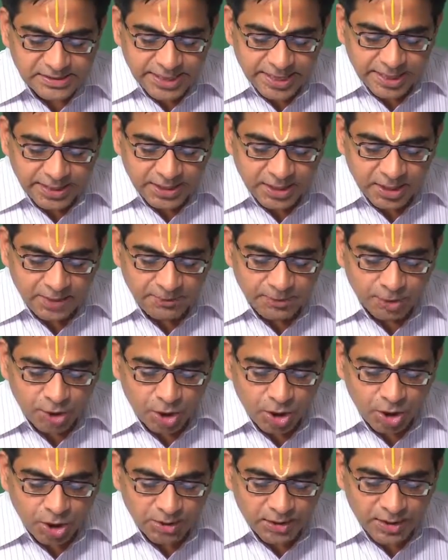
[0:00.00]
encrypt
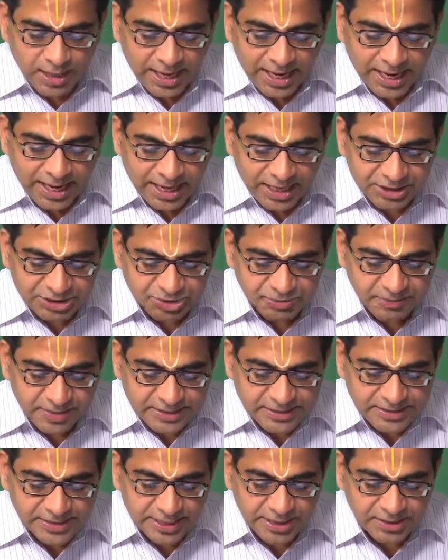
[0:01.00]
the hash
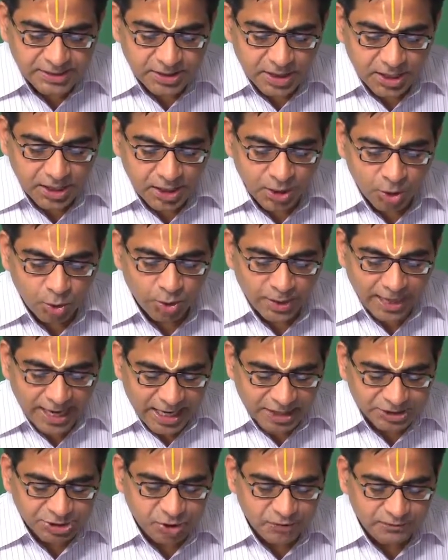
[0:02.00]
message alone,
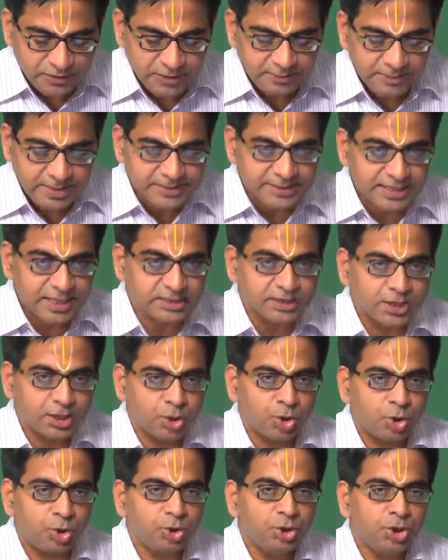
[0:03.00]
hash of that message
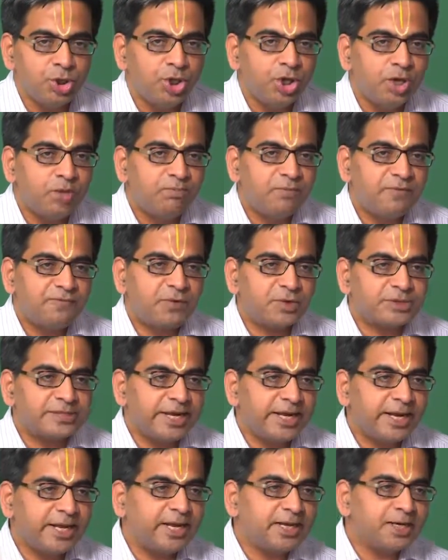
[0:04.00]
alone before
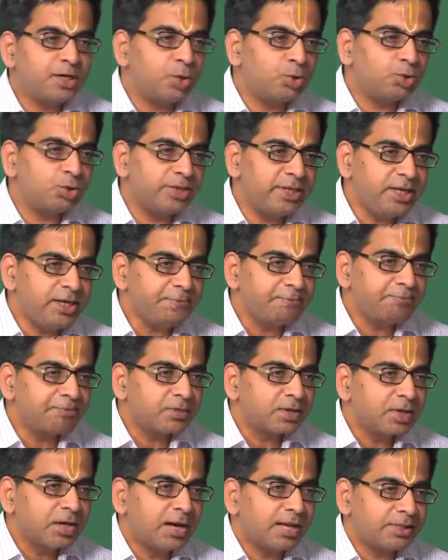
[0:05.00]
sending it out to the
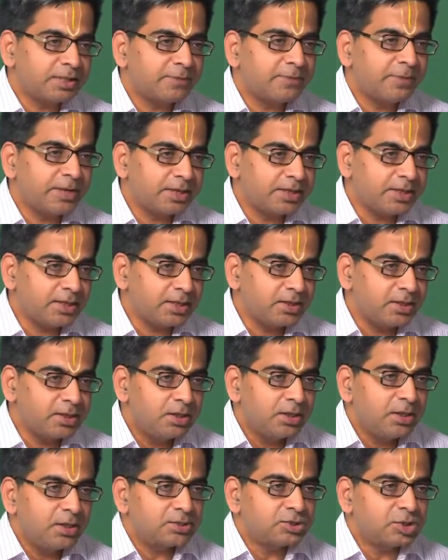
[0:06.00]
other party.
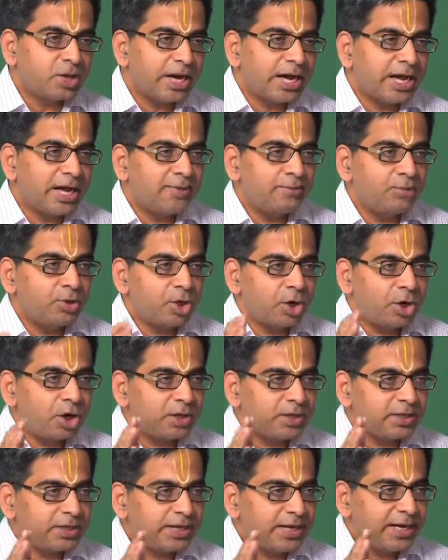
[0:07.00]
So, I am
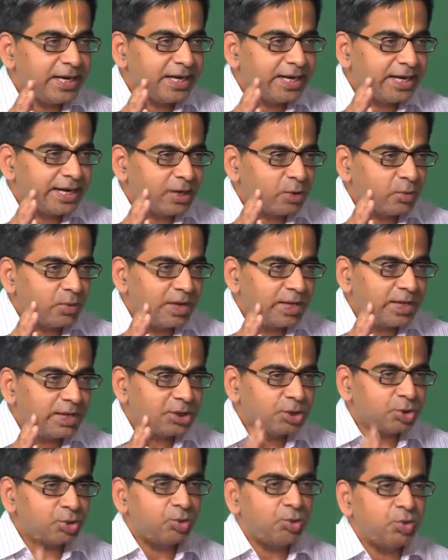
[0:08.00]
not really
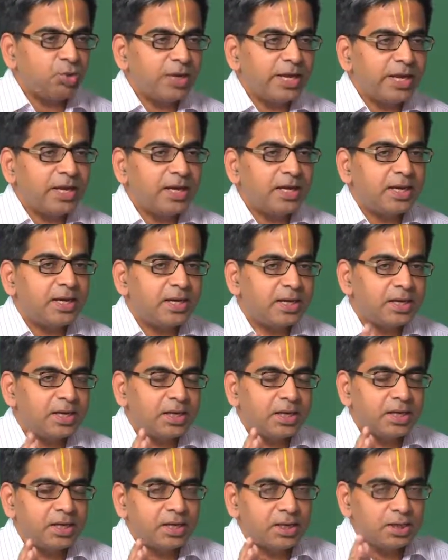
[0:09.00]
required to
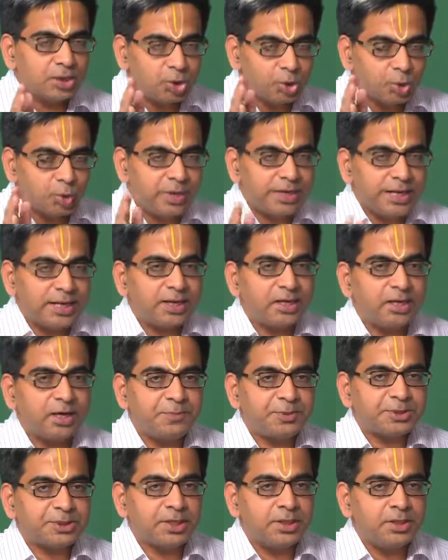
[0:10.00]
do an
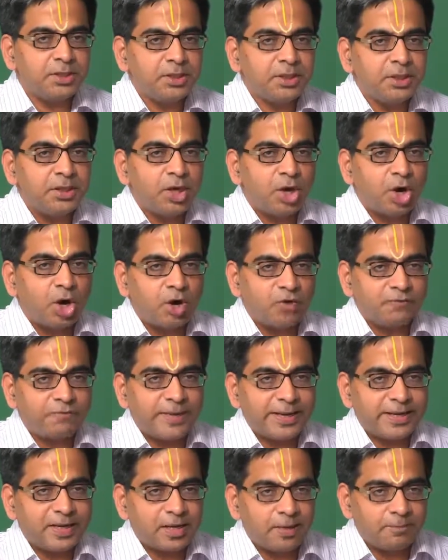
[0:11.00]
encryption of
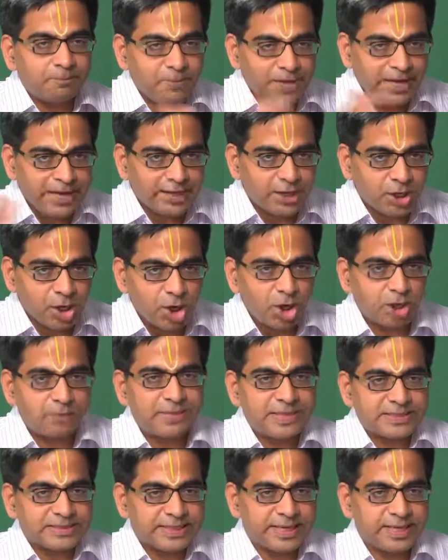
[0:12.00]
my complete long
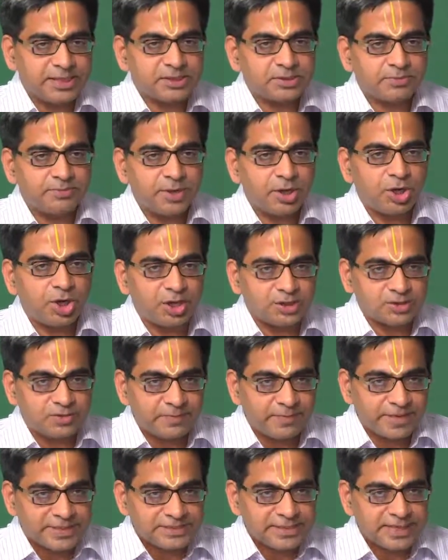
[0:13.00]
message because of the
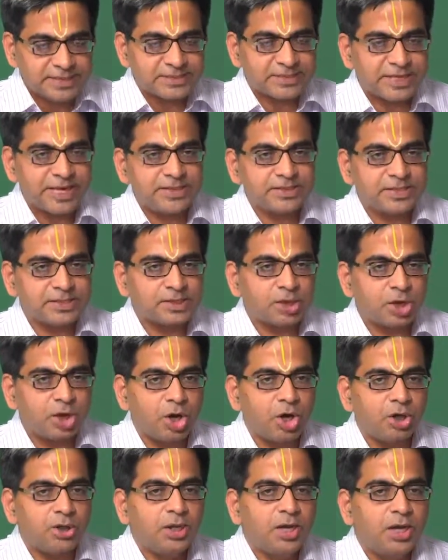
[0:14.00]
message size is
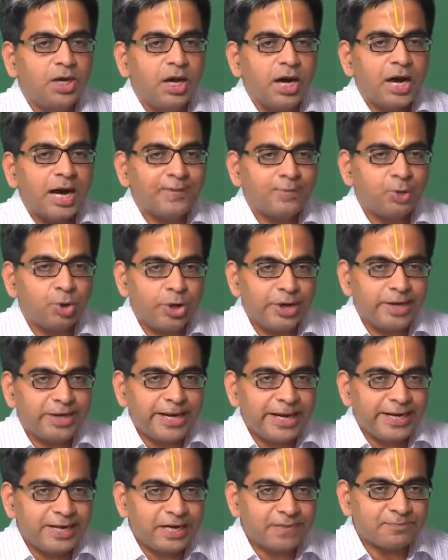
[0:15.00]
long. I am going to
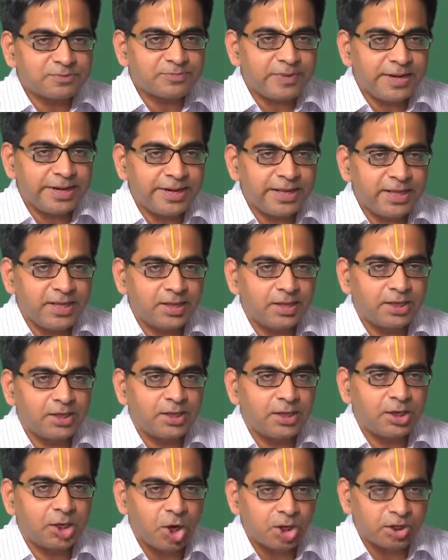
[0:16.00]
end up spending
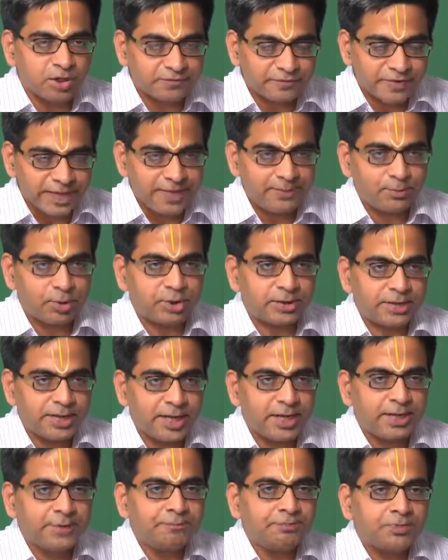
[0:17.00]
a lot of time on
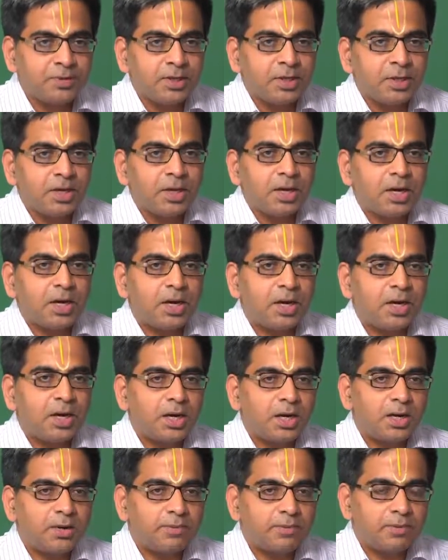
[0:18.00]
that,
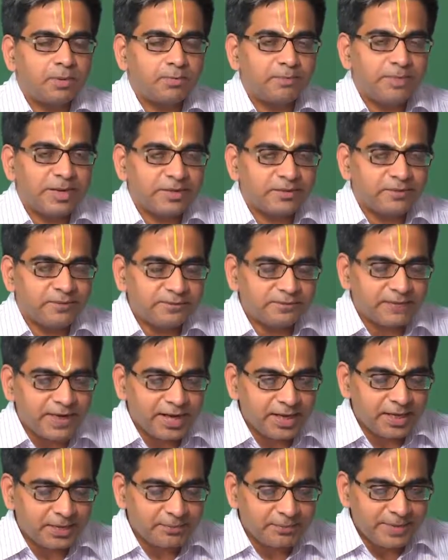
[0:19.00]
but if
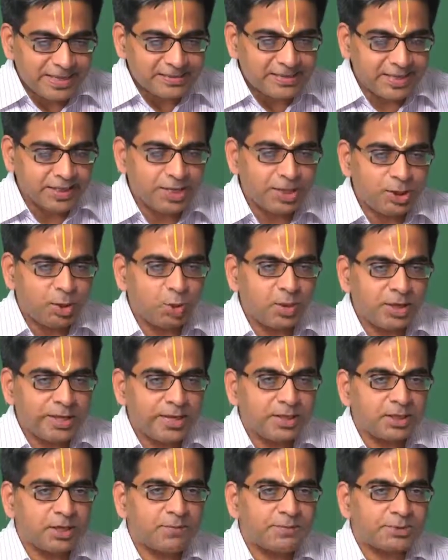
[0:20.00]
I basically do an
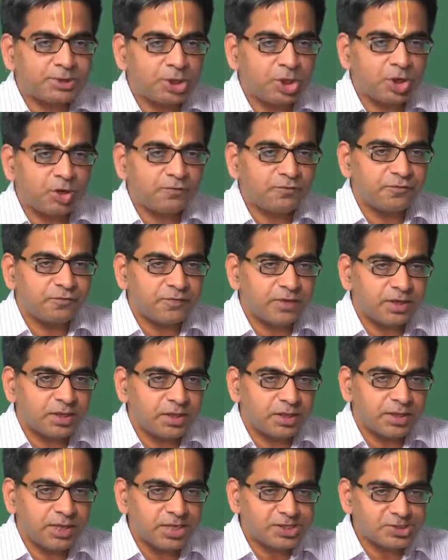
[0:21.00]
encryption of
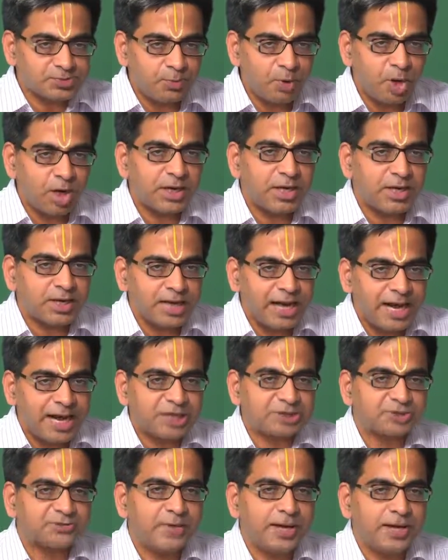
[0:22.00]
a smaller
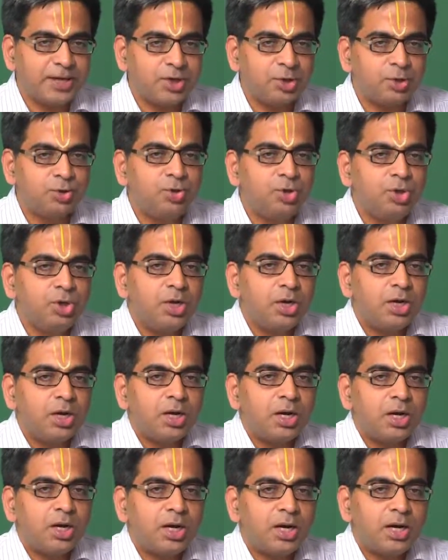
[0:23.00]
hash value
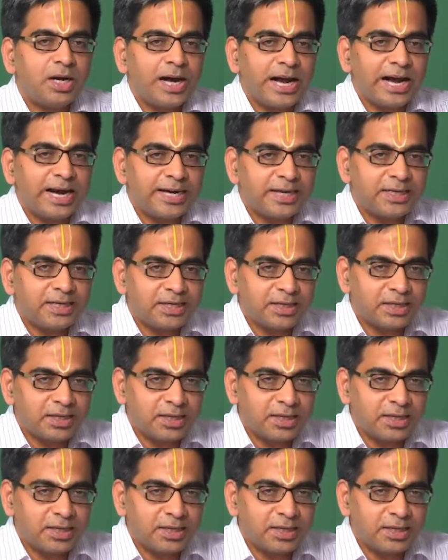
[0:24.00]
and